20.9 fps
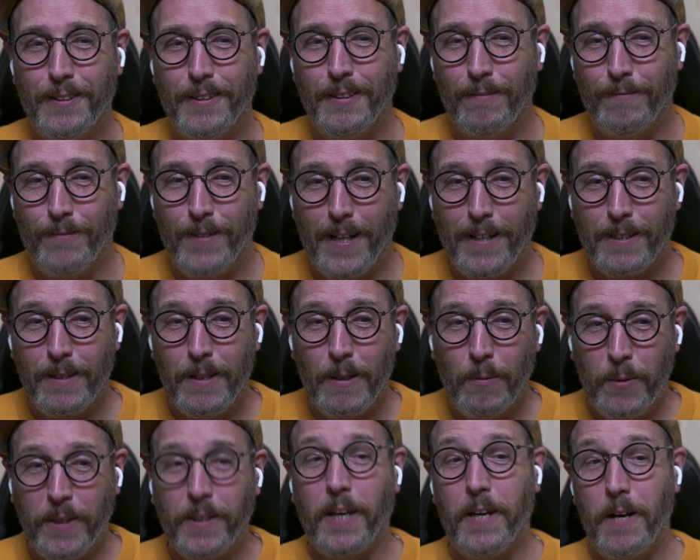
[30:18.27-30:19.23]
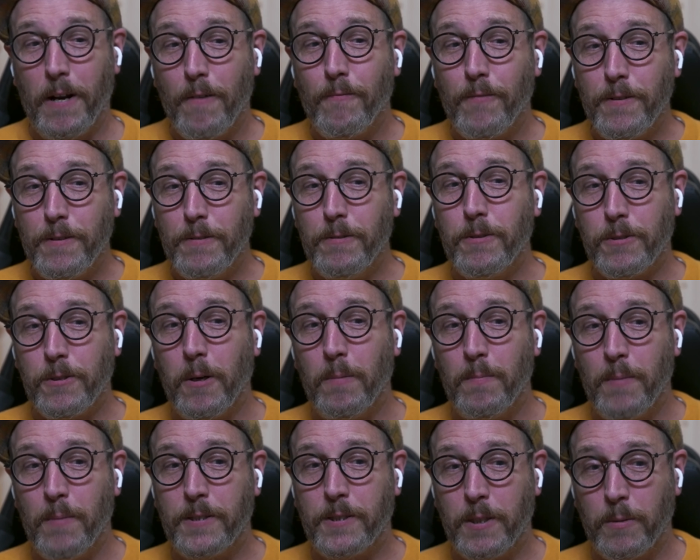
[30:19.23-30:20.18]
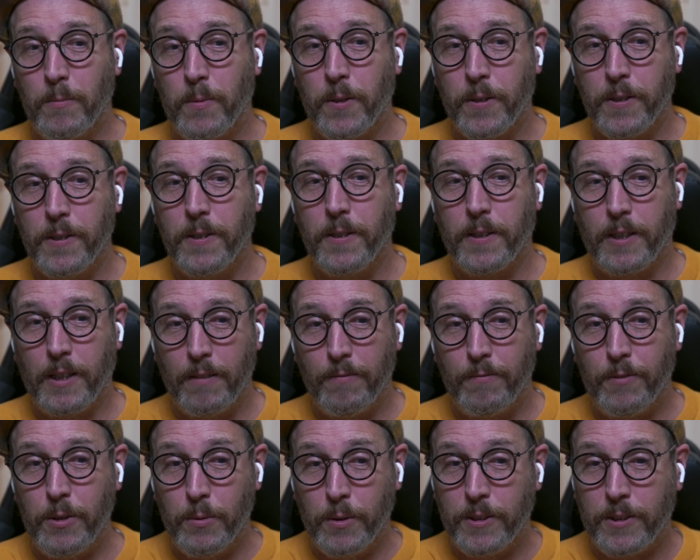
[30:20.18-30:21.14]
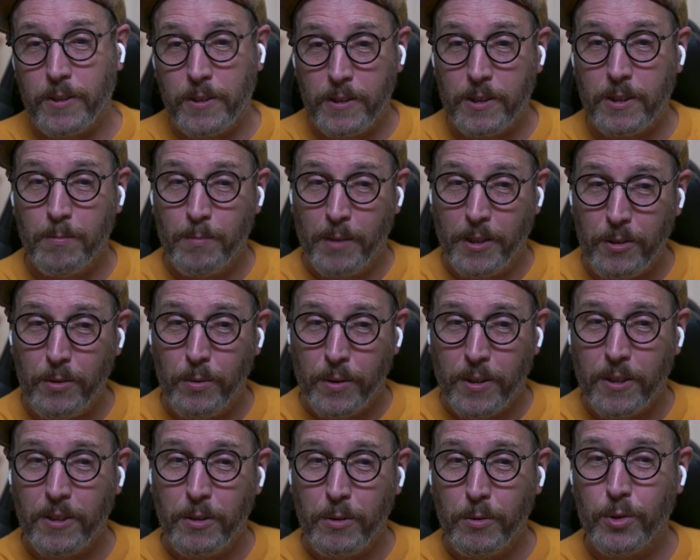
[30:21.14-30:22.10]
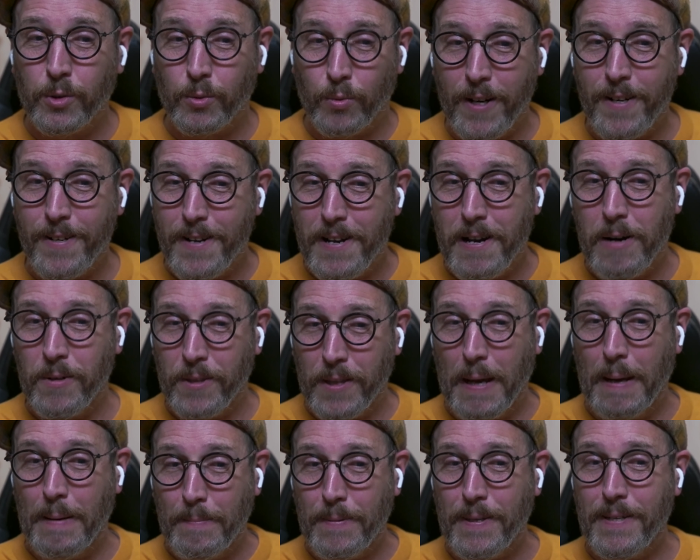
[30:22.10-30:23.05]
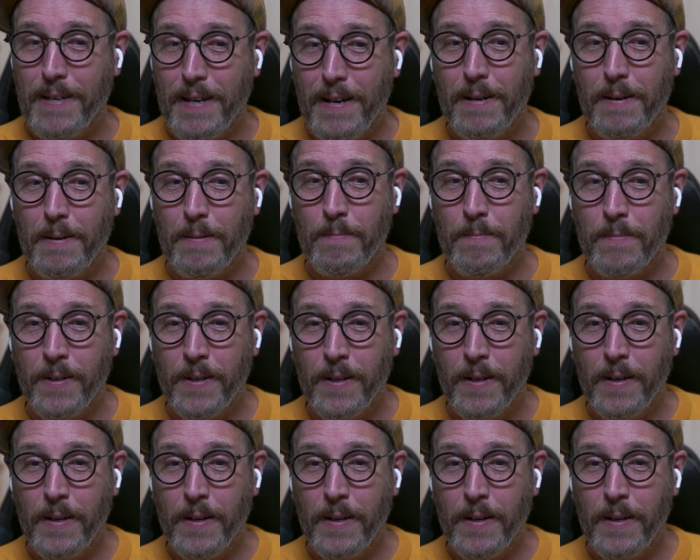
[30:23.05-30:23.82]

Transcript: In fact, we care for you so much that we're going to give you a system that you can use right now with NPM